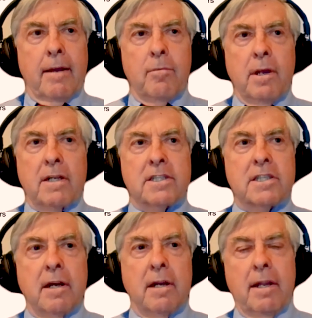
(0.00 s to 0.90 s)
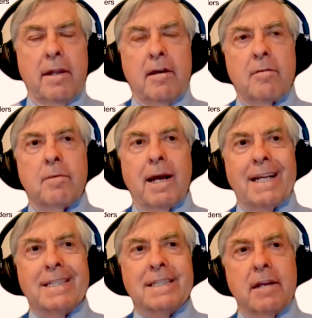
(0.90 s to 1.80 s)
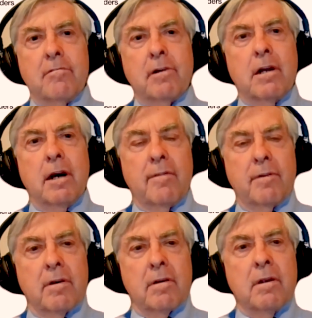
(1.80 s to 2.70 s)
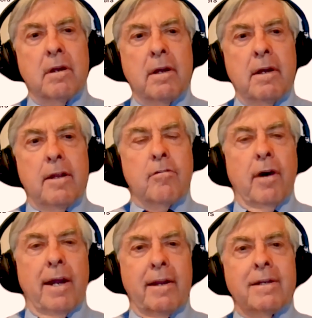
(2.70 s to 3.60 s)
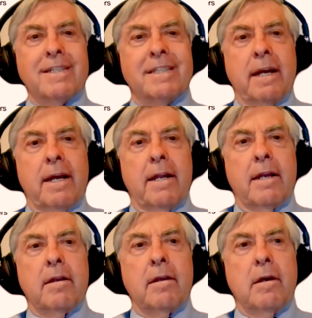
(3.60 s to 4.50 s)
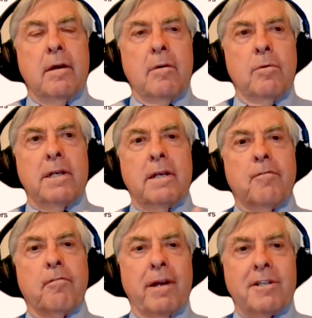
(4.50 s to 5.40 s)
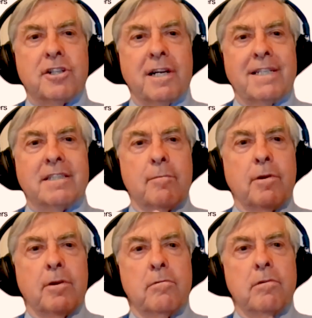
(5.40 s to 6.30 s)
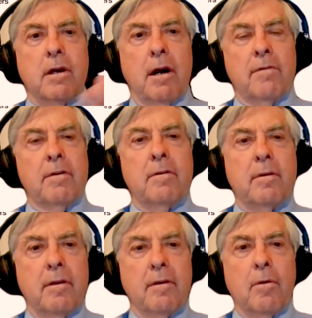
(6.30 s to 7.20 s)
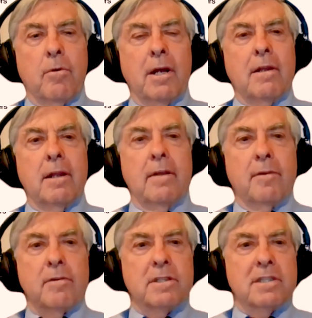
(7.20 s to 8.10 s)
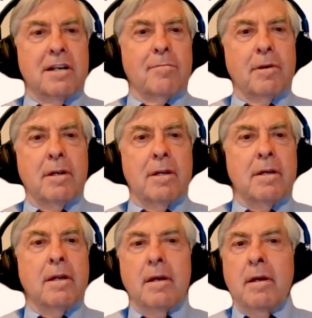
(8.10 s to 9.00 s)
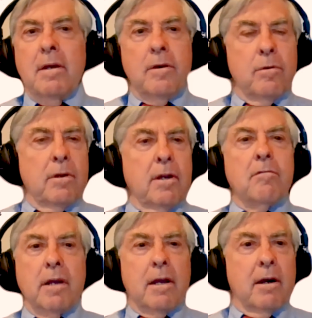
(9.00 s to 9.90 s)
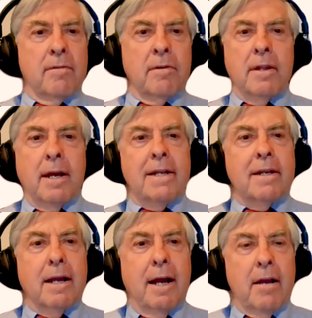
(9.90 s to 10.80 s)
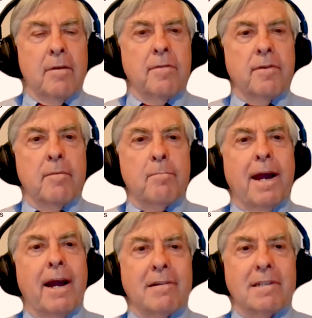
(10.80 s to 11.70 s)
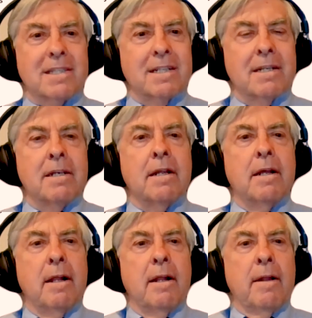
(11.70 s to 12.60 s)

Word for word: and we can study them as they recover, try and understand what differentiates someone who recovered quickly versus someone who didn't recover. That kind of comparison